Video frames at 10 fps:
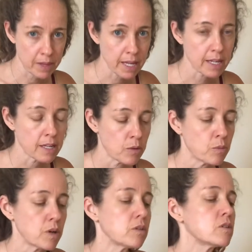plan, it
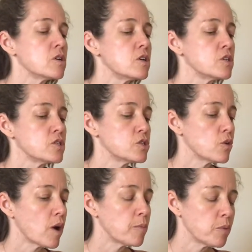will. So
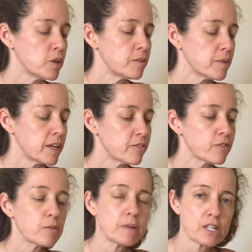I put in my
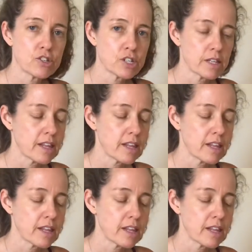information.